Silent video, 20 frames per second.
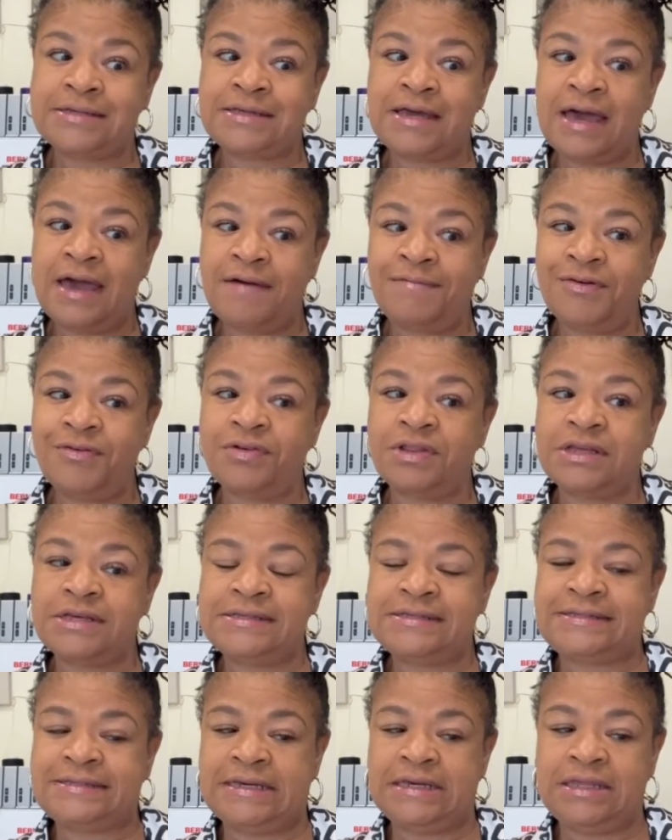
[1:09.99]
I haven't really
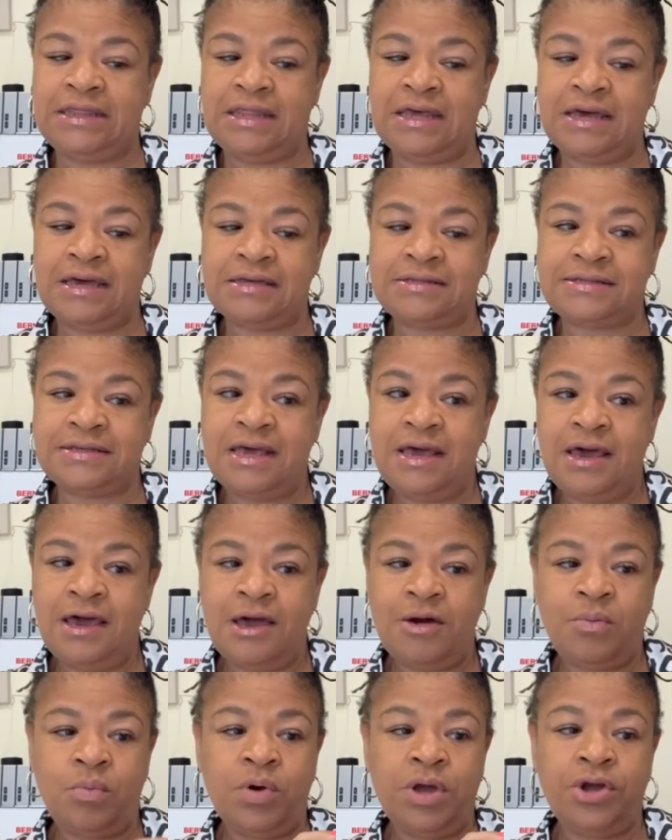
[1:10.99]
seen this,
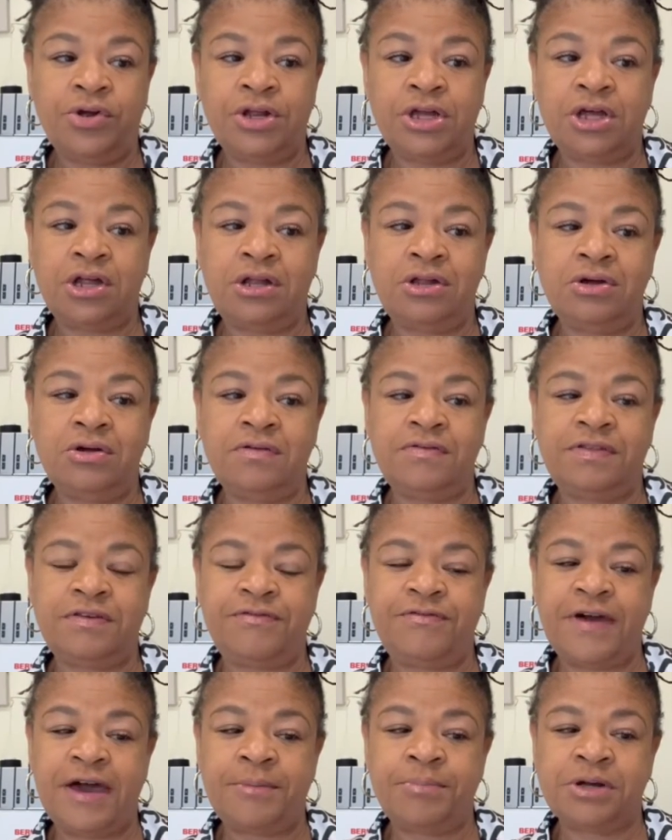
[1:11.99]
where it includes the
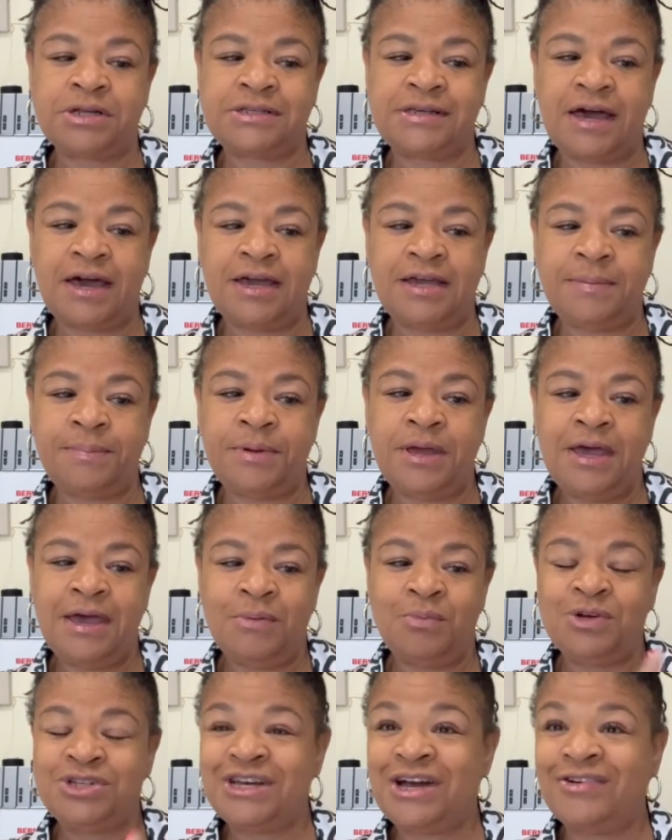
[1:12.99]
fabric type,
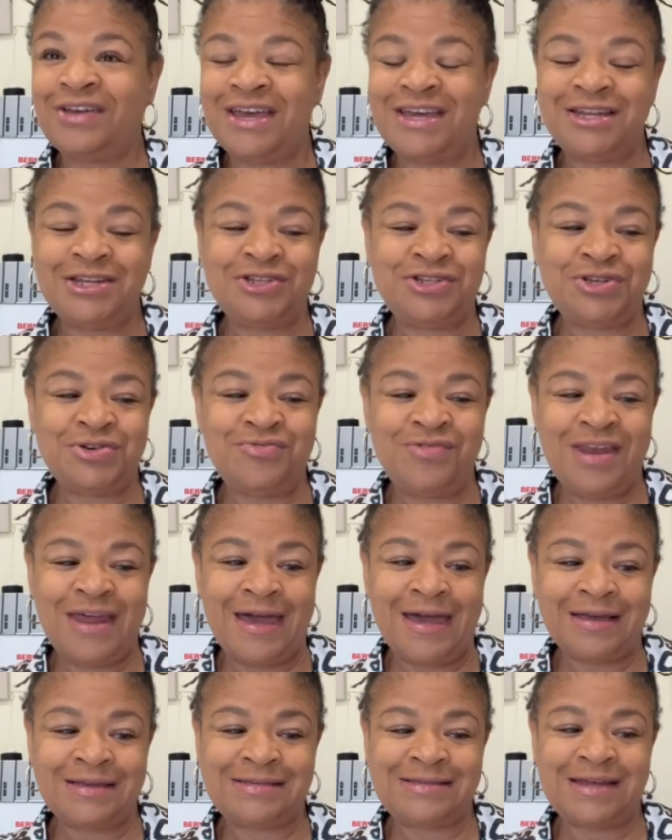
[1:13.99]
which I'll get into
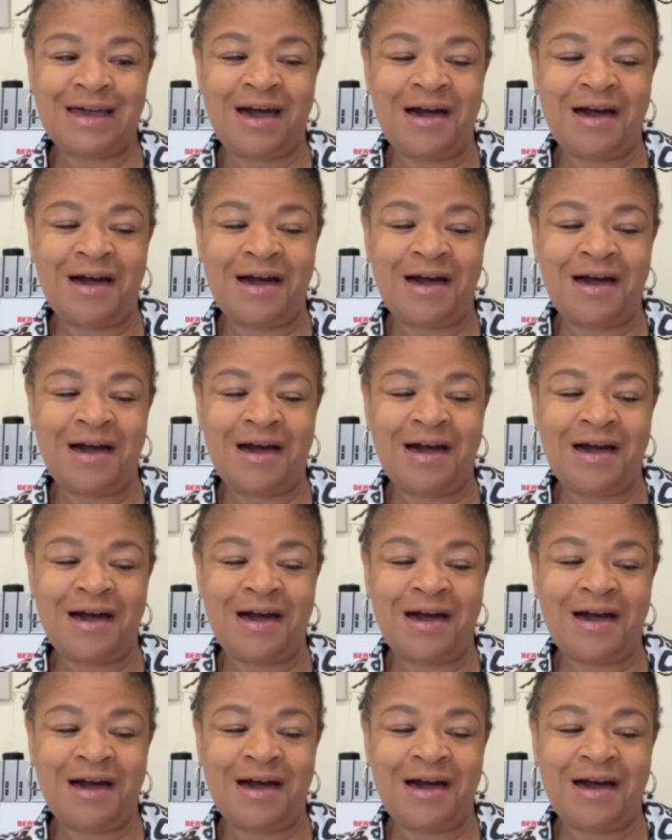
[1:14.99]
next.